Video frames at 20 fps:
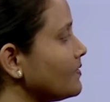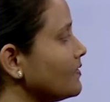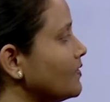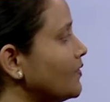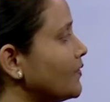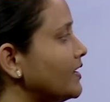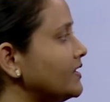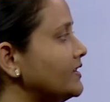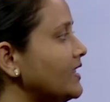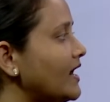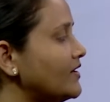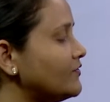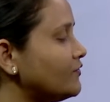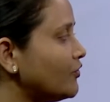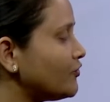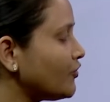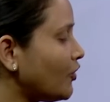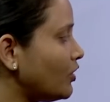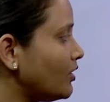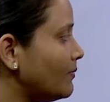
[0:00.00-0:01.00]
Okay, that
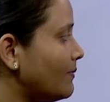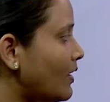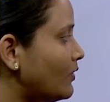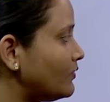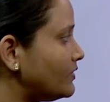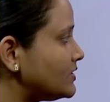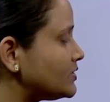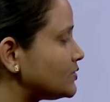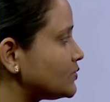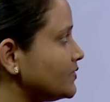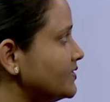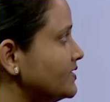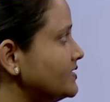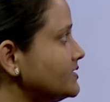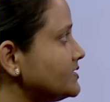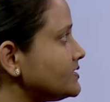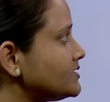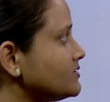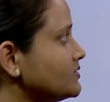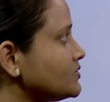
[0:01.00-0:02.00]
was all about it,
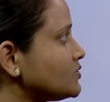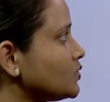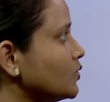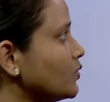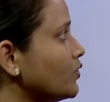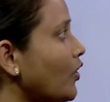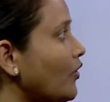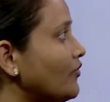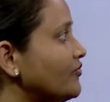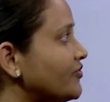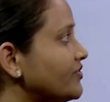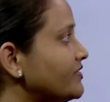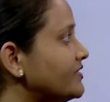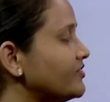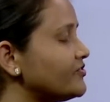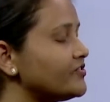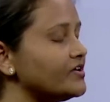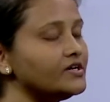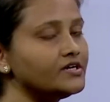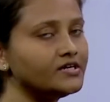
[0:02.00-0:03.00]
students. So
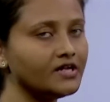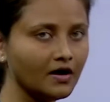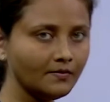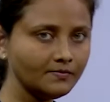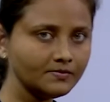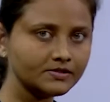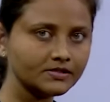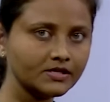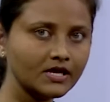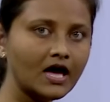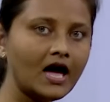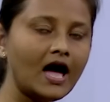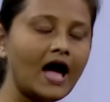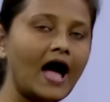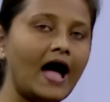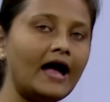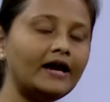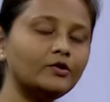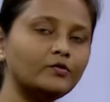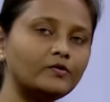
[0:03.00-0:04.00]
concentration terms
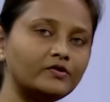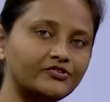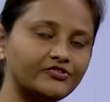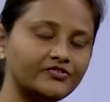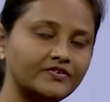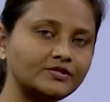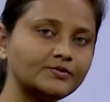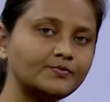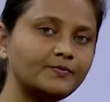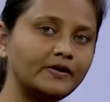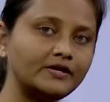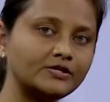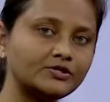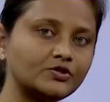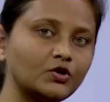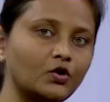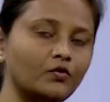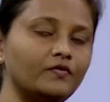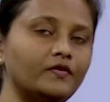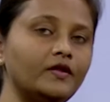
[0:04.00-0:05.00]
and questions
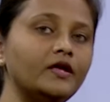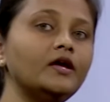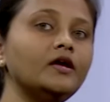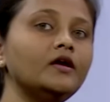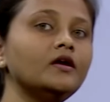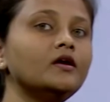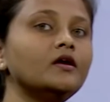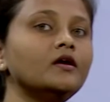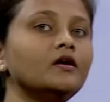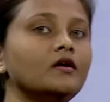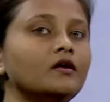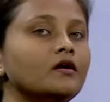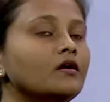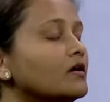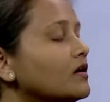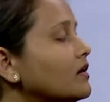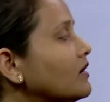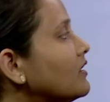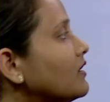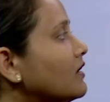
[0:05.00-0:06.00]
based on the
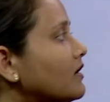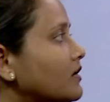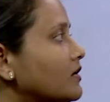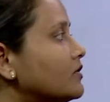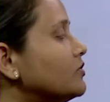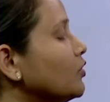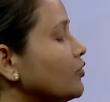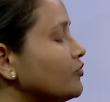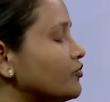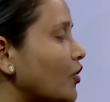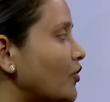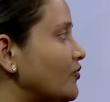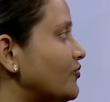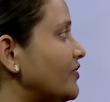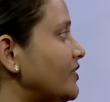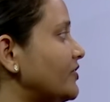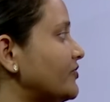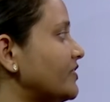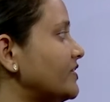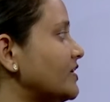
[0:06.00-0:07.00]
those
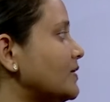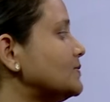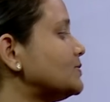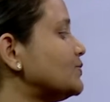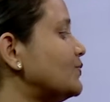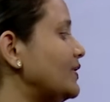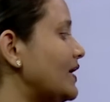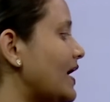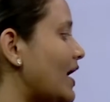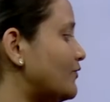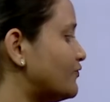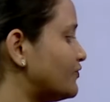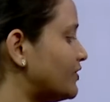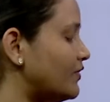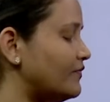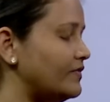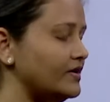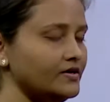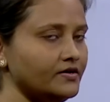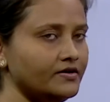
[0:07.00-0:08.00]
concentration terms we have
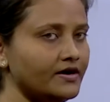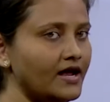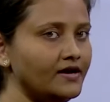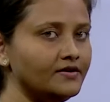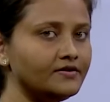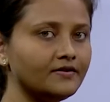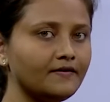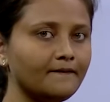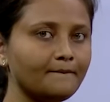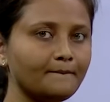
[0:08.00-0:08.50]
covered, right?